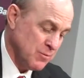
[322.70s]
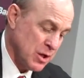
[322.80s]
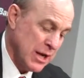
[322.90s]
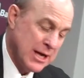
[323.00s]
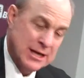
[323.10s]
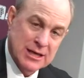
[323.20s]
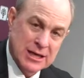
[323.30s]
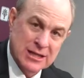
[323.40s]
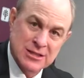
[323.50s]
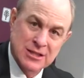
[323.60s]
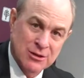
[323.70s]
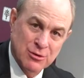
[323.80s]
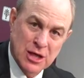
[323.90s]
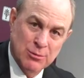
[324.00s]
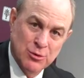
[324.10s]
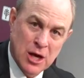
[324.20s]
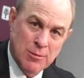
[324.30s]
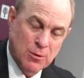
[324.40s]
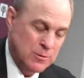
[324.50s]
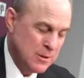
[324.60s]
Tonight it gets another
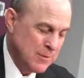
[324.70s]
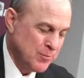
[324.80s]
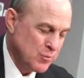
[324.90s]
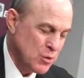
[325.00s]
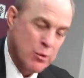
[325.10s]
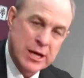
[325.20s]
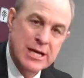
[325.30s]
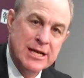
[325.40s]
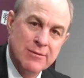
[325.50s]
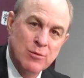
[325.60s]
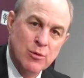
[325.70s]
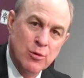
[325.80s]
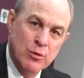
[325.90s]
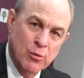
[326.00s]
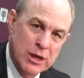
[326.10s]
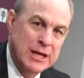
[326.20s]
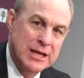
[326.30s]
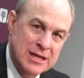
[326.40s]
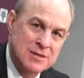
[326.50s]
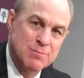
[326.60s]
double-double. Where we
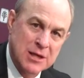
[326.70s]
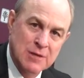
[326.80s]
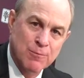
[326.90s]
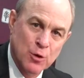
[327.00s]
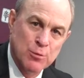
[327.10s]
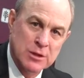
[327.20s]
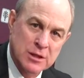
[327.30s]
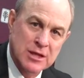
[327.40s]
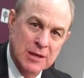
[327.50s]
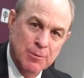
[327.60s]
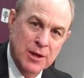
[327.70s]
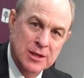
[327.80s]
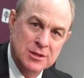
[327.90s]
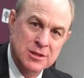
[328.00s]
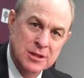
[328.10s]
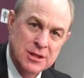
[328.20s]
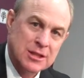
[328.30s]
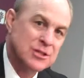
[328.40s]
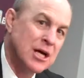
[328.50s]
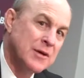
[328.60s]
need his big improvement to take place
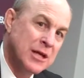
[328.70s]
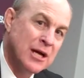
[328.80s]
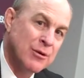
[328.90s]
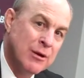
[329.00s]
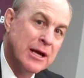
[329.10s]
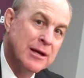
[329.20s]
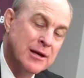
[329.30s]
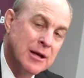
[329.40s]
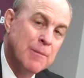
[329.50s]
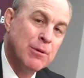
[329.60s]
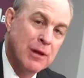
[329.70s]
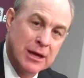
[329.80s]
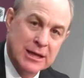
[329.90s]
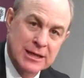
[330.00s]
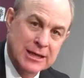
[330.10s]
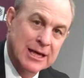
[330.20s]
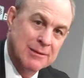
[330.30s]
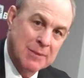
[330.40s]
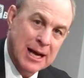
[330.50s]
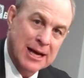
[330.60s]
is on the other end, plugging and
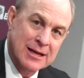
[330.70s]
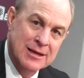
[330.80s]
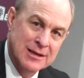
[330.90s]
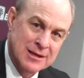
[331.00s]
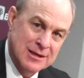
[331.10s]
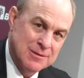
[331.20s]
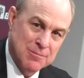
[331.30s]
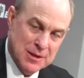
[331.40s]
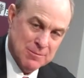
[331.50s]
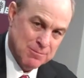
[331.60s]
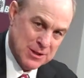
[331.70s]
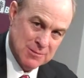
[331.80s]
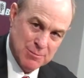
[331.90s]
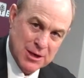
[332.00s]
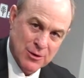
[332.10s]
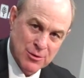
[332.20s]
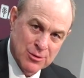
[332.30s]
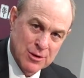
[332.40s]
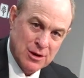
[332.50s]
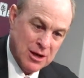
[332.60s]
getting back and being
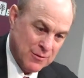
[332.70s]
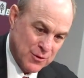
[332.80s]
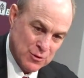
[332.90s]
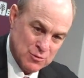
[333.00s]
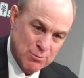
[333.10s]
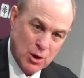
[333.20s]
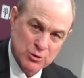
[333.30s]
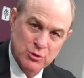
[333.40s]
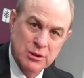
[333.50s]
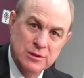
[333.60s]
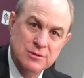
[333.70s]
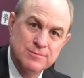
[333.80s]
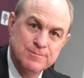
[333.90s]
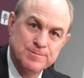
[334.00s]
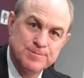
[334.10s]
better on those ball screens.